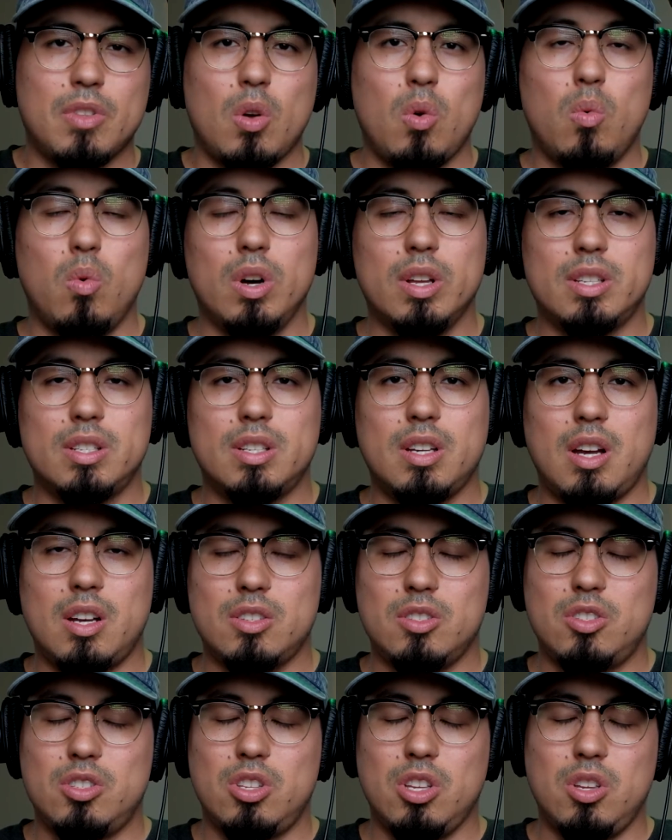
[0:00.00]
what
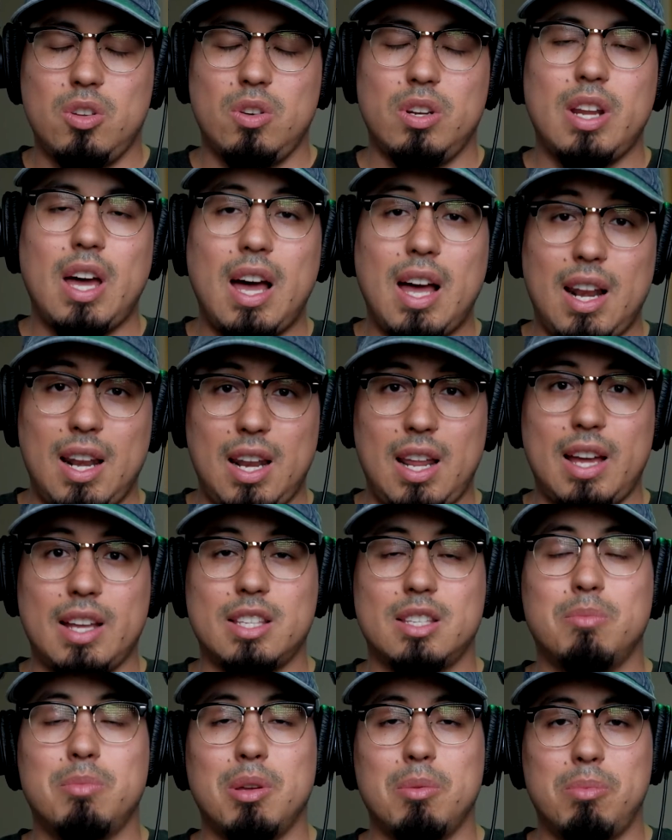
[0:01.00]
songs do you not like
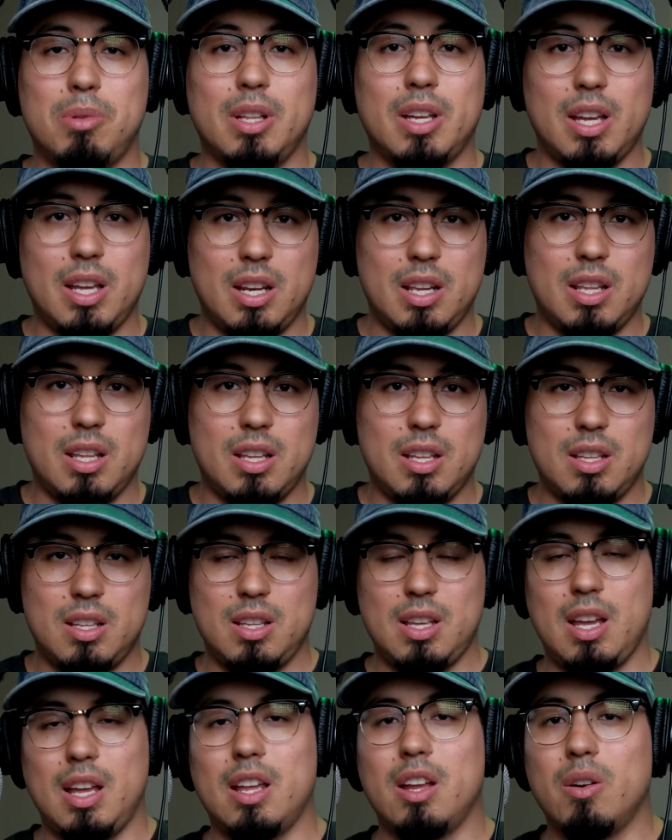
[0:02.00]
to be played
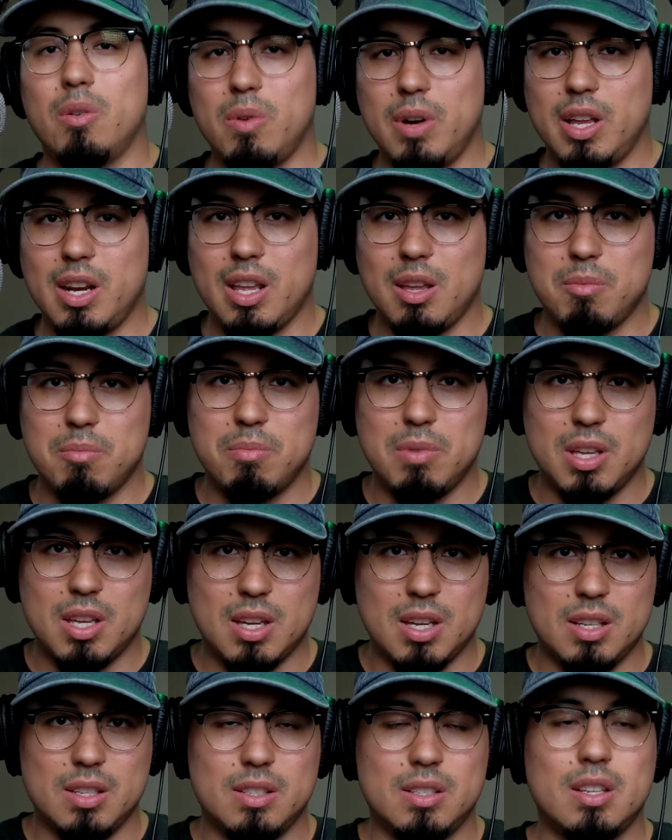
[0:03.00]
at your wedding?
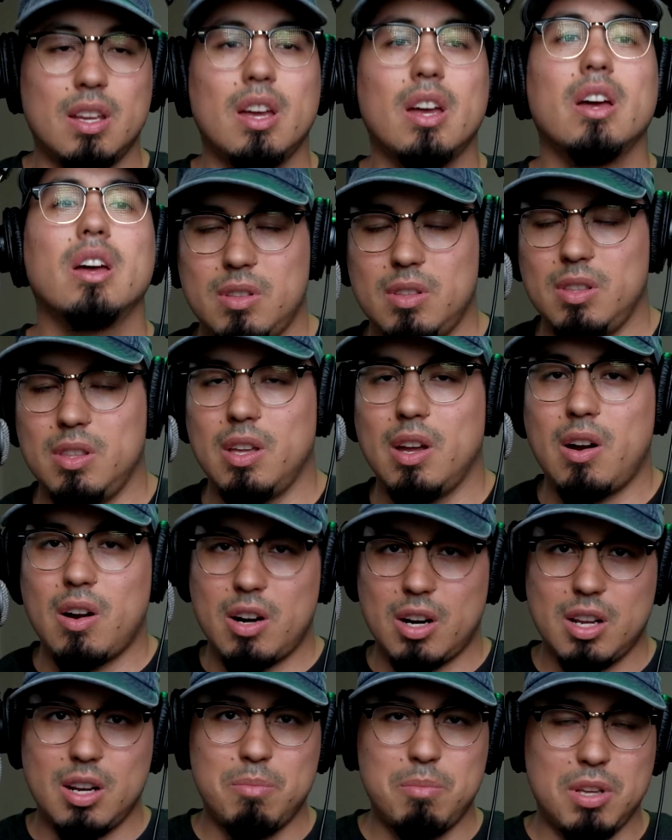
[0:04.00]
Because there
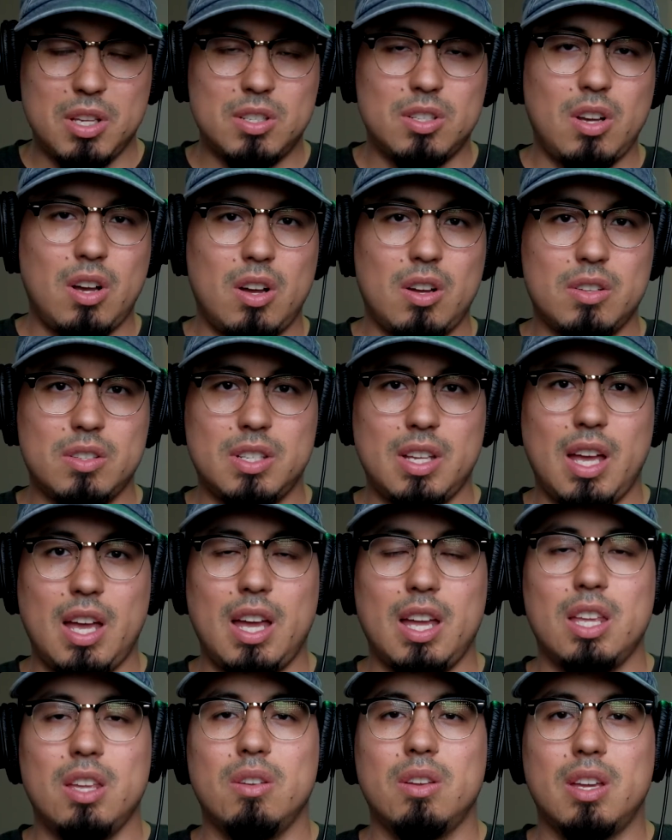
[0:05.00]
are going to be songs
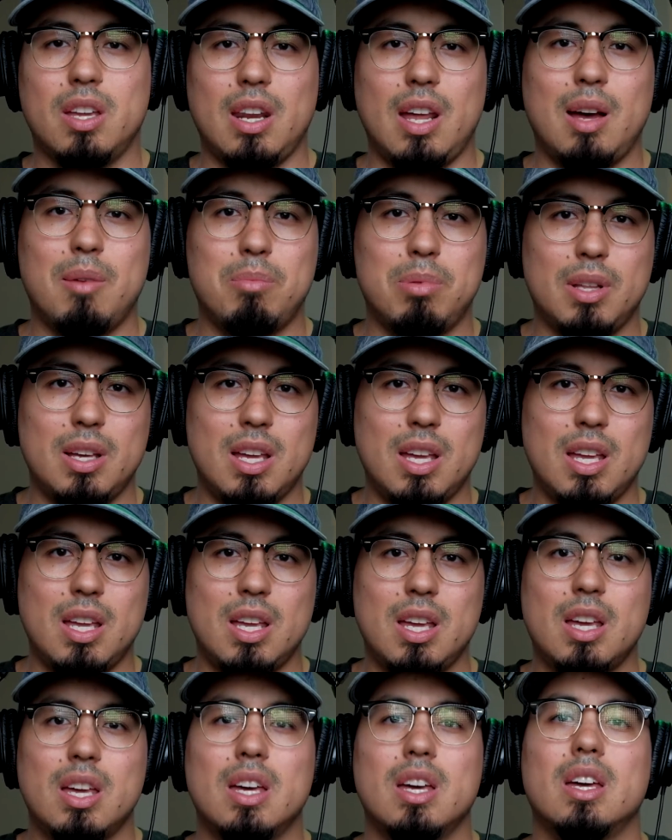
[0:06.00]
that you cannot play.
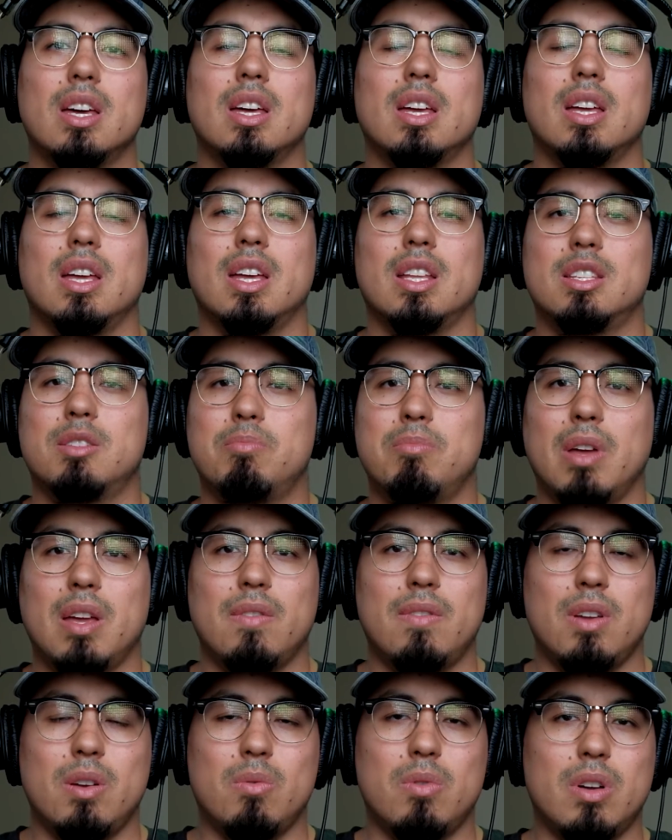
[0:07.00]
It's
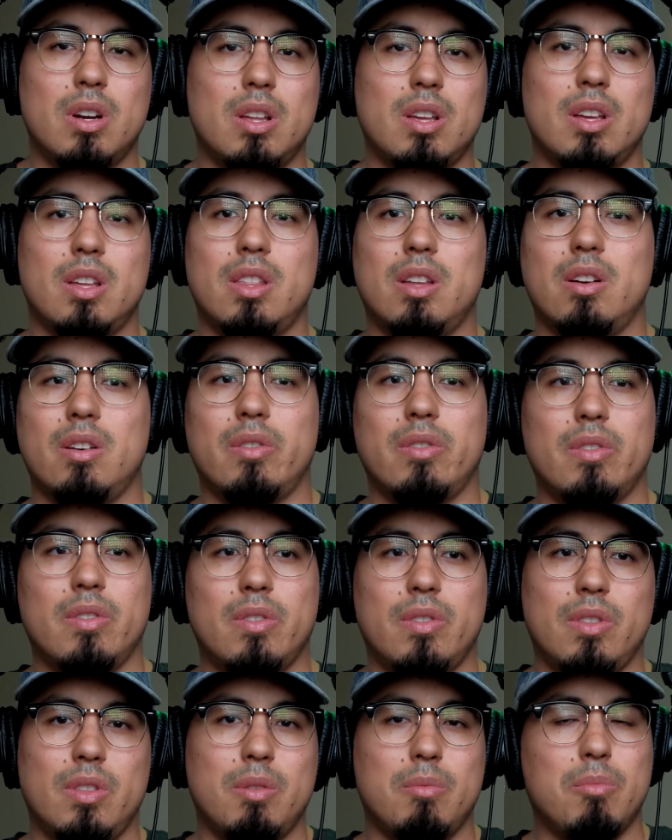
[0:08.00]
maybe one of their
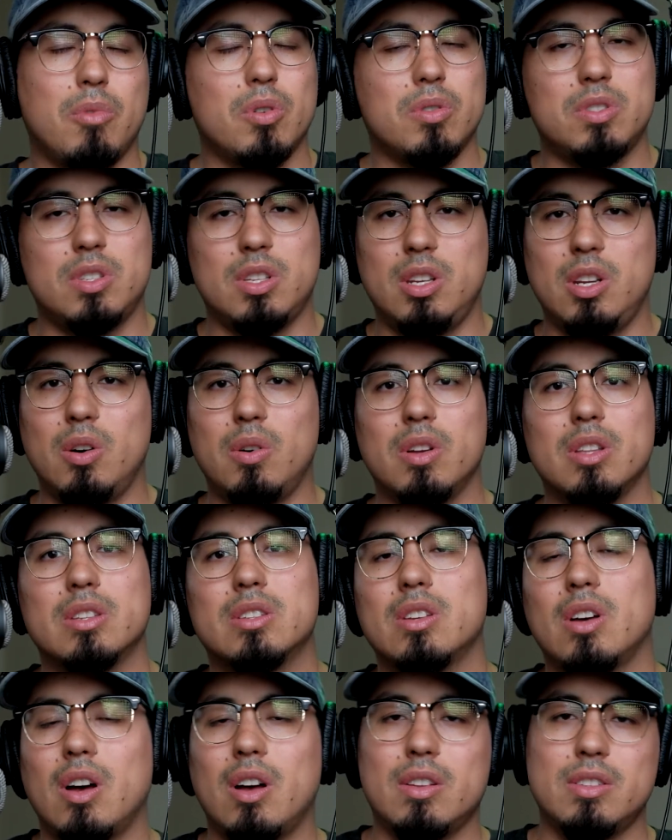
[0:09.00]
most annoying
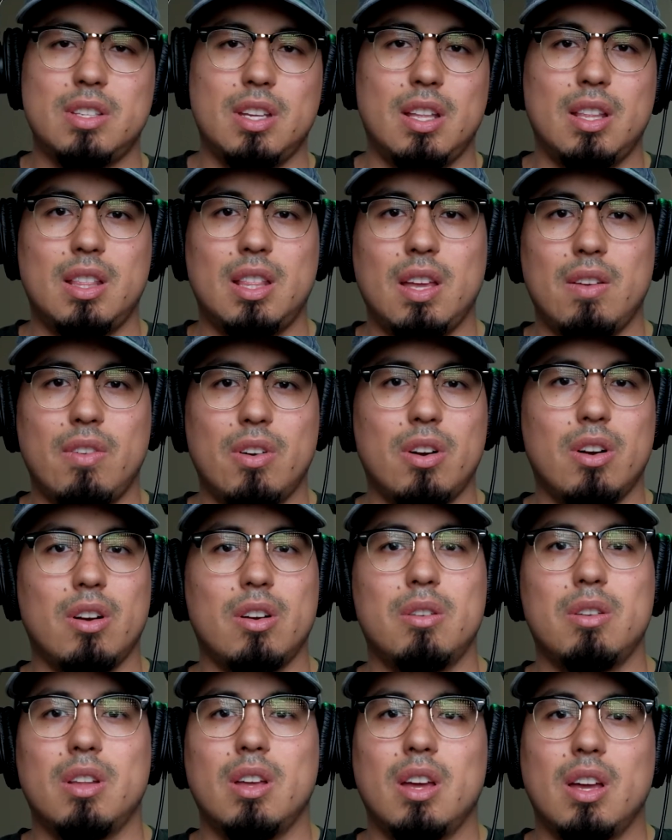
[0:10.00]
songs that they've
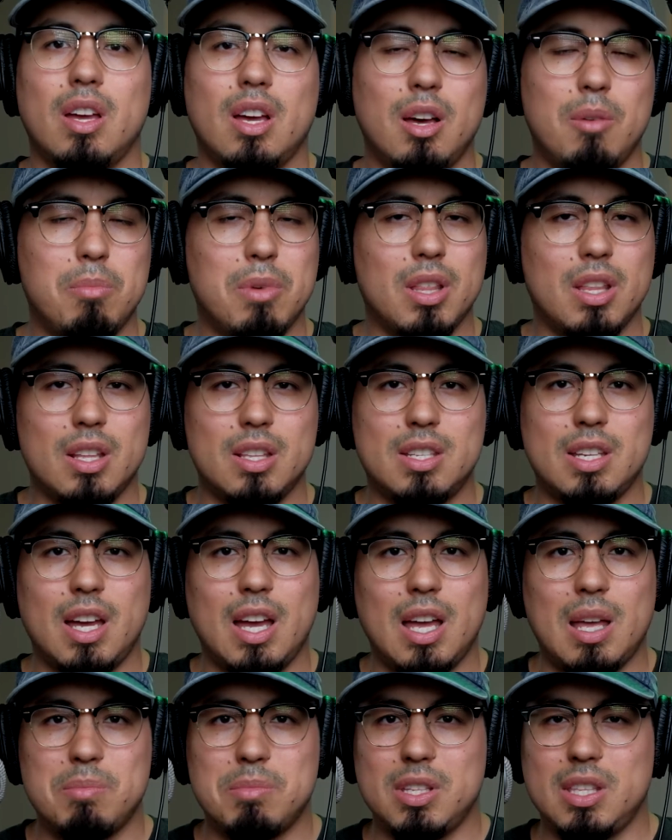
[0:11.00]
heard a million
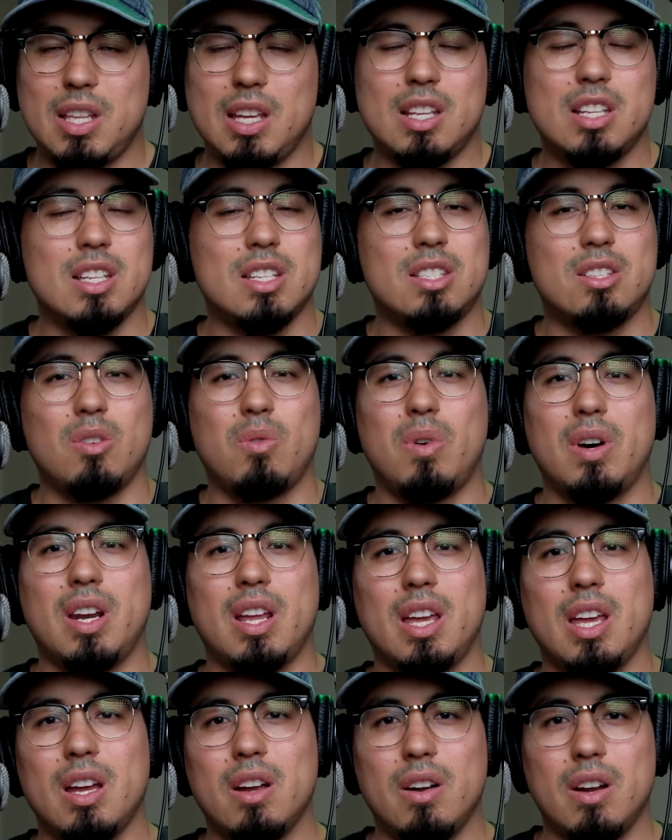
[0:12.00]
times and they just don't want to
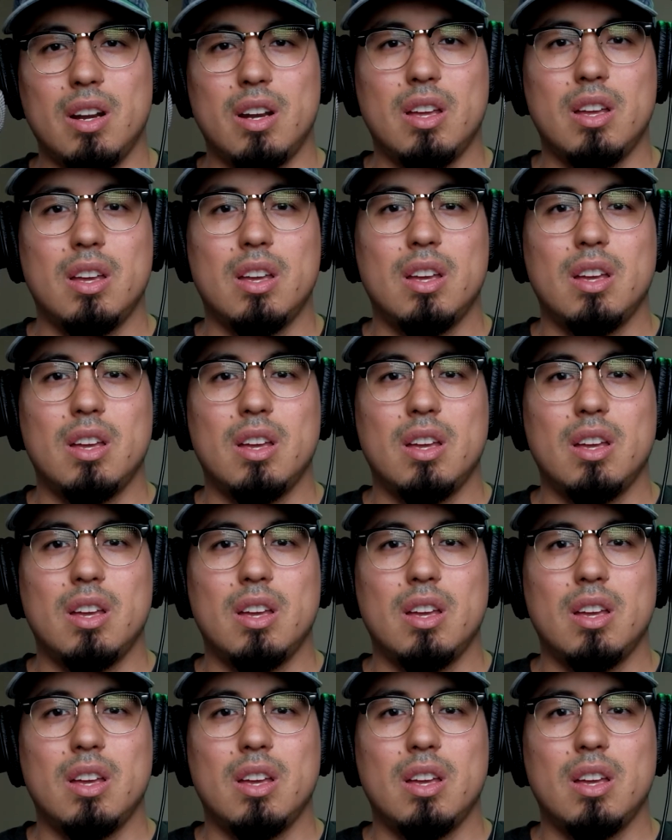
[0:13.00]
hear it.